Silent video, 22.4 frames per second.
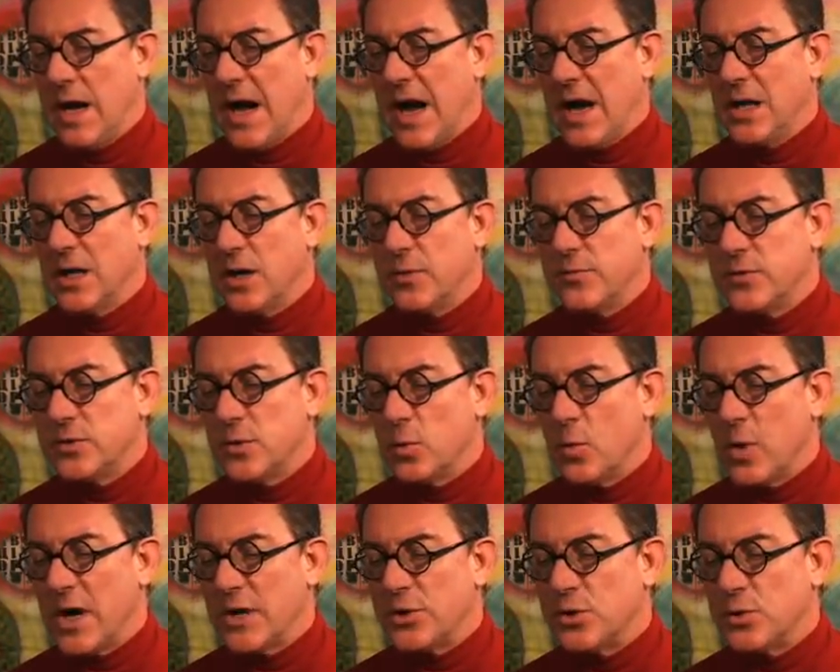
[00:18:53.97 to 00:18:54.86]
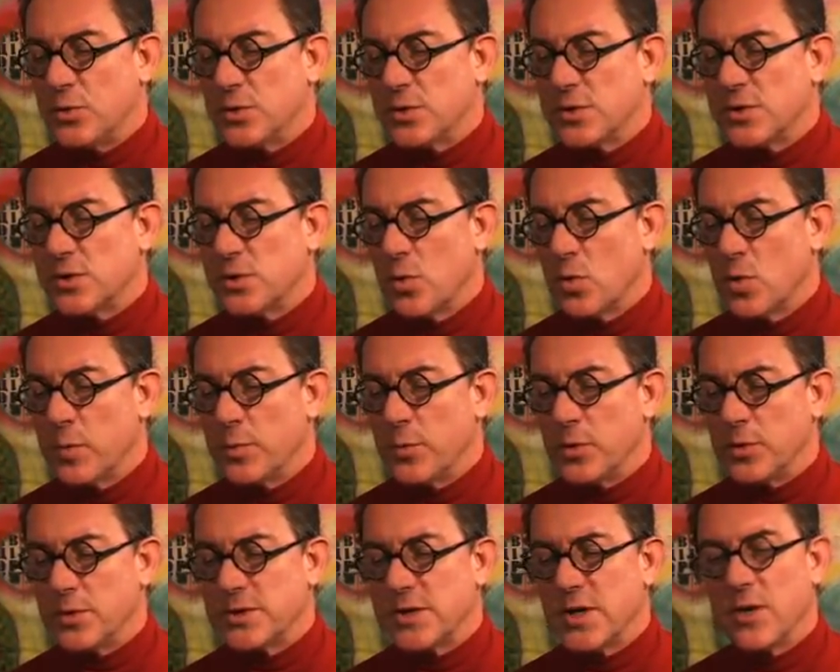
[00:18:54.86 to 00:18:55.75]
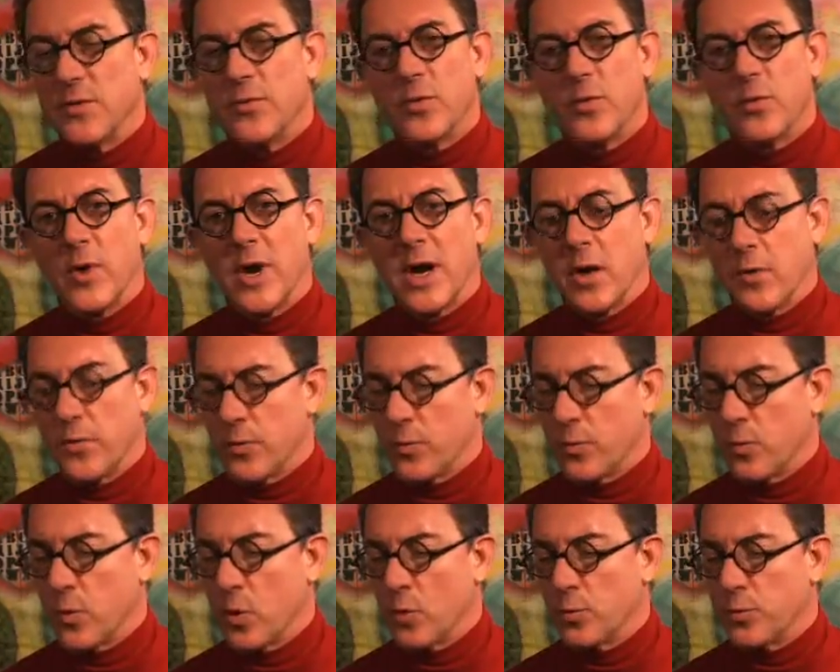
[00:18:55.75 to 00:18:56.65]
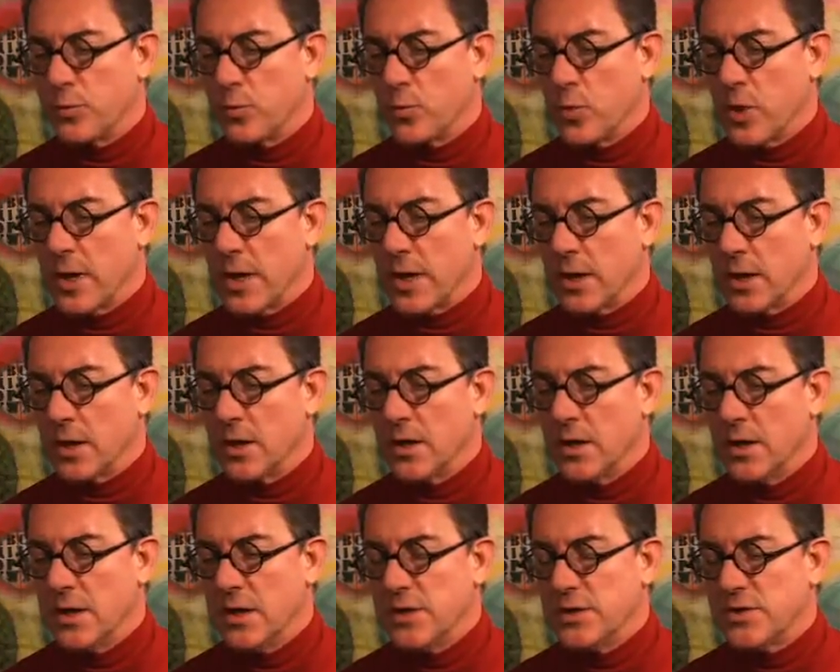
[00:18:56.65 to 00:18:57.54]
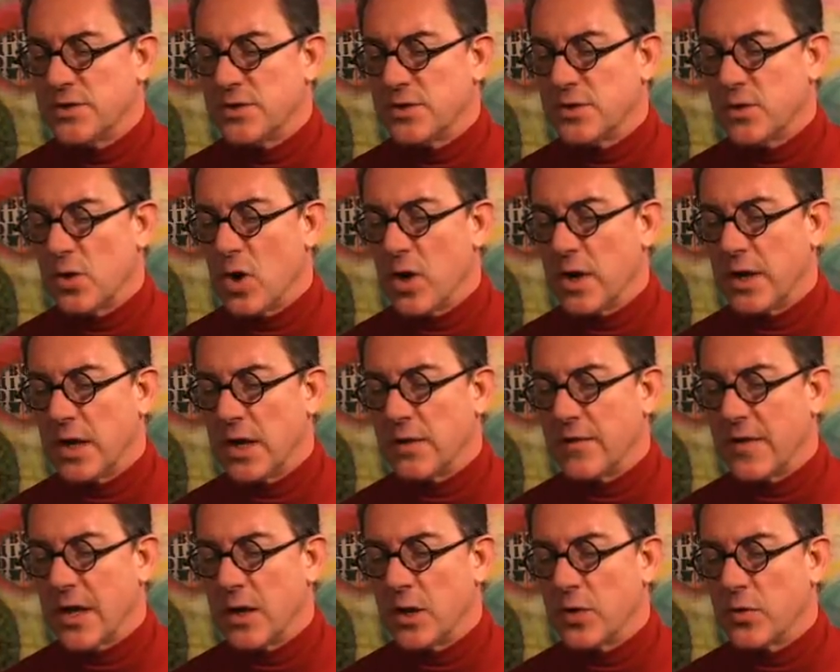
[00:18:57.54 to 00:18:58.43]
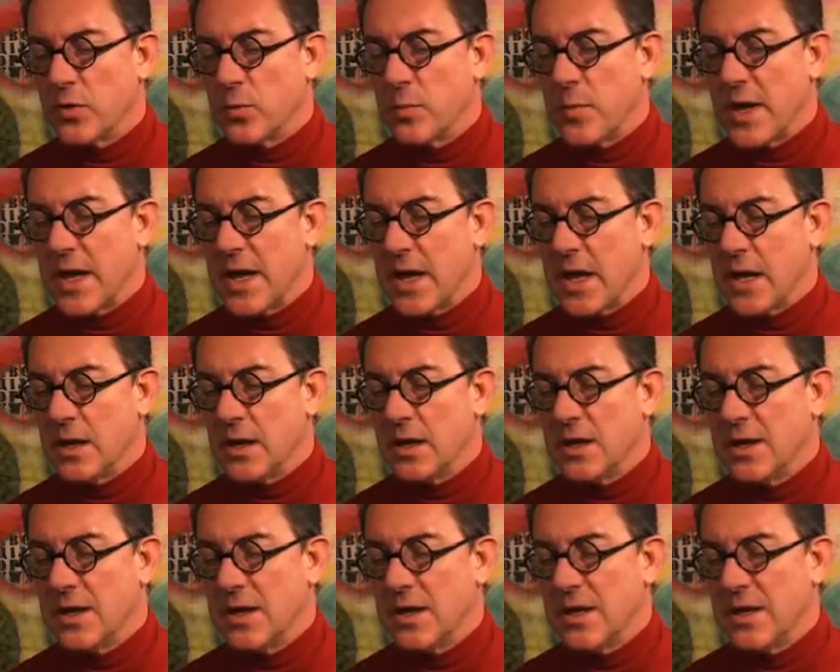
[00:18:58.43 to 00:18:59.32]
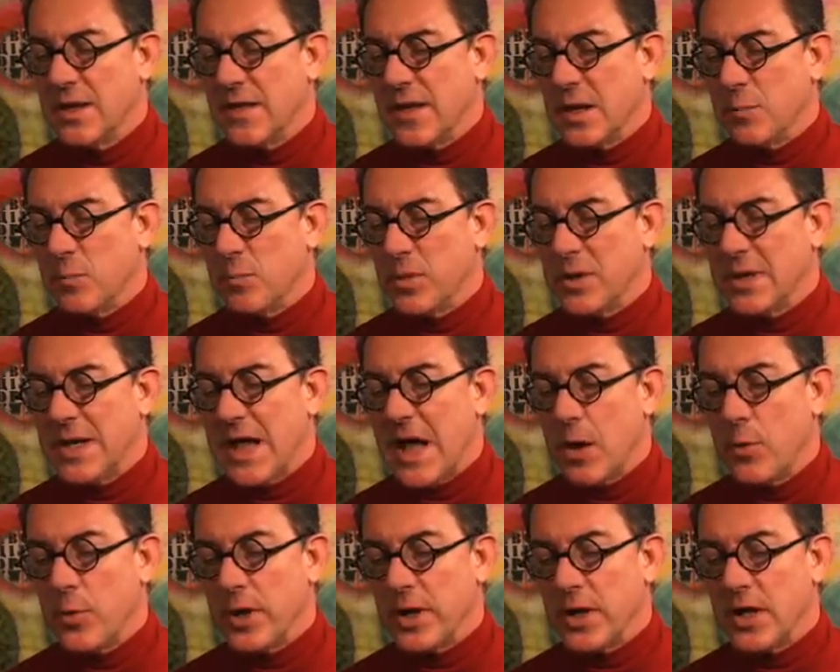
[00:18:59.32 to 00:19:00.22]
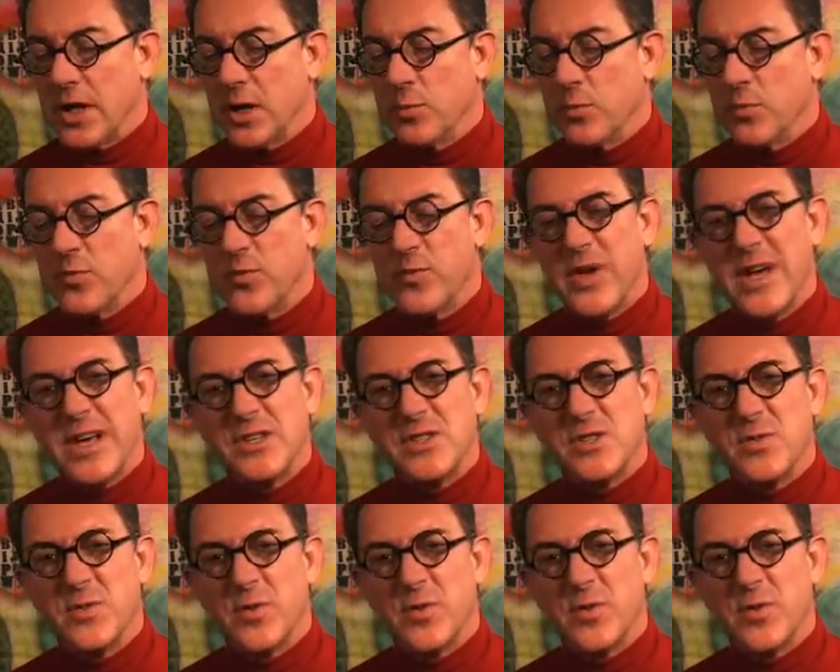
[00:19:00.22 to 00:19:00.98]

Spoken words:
I loved to watch you storm yourself around the roped ring, stalking that other man, then plowing him face